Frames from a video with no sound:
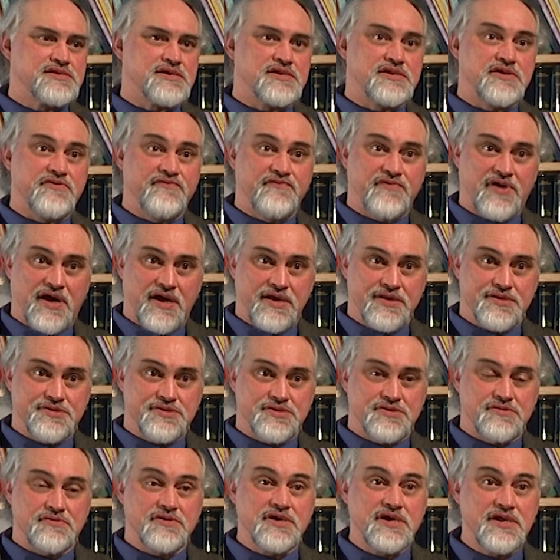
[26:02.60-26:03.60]
a device
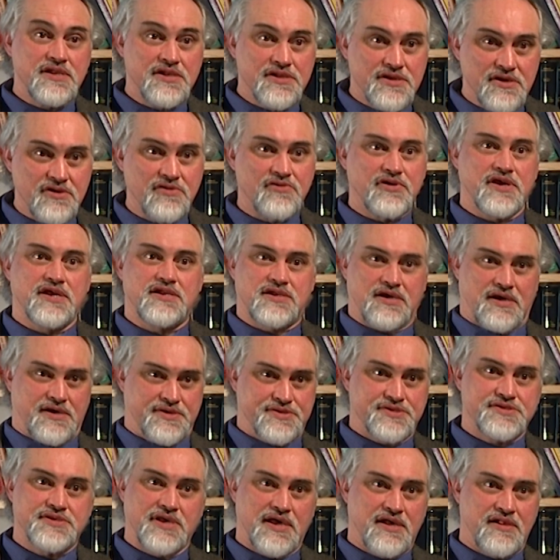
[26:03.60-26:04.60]
to integrate
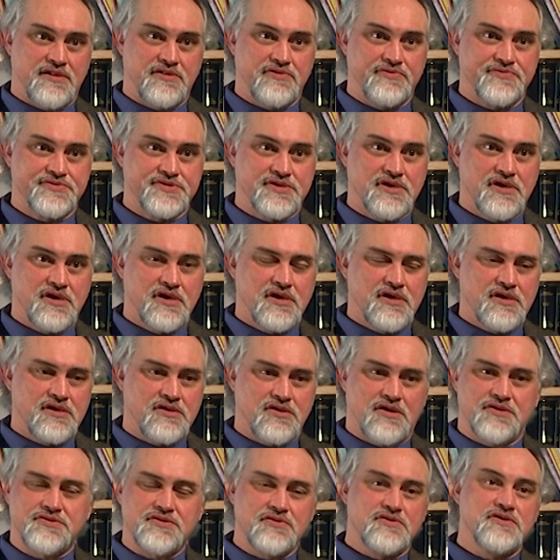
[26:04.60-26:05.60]
ourselves,
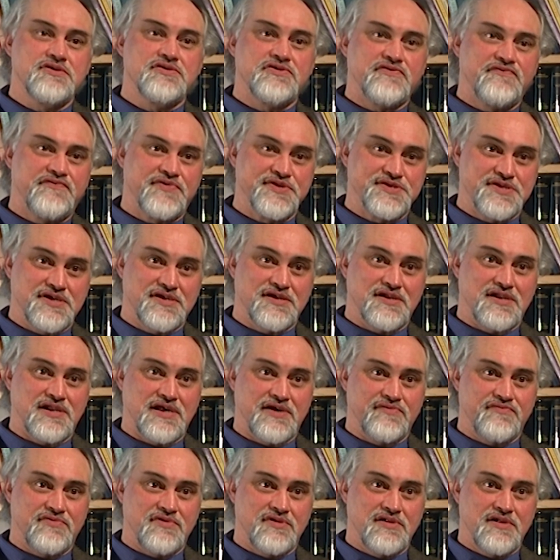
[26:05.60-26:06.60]
not only on the physical
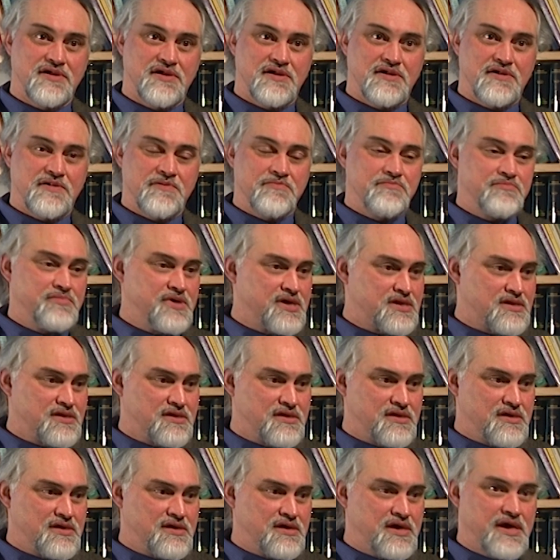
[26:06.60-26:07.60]
level, but
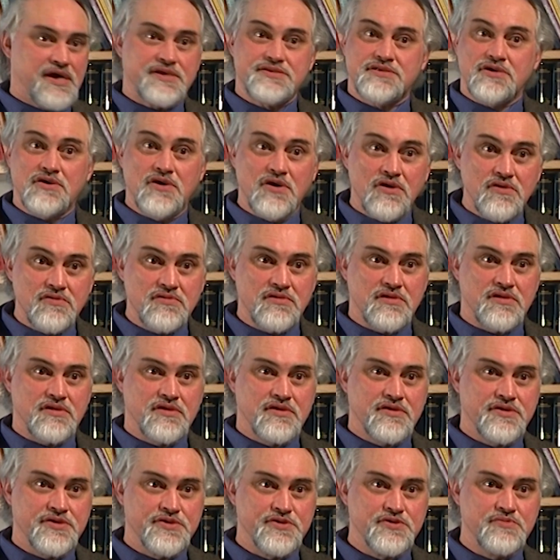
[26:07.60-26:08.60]
as a whole
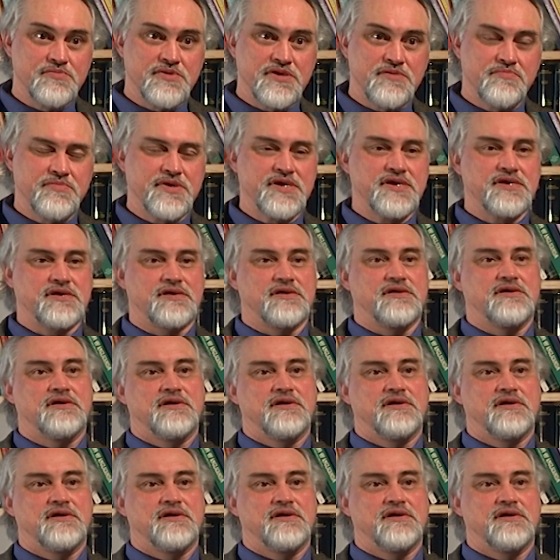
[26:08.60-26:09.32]
human being.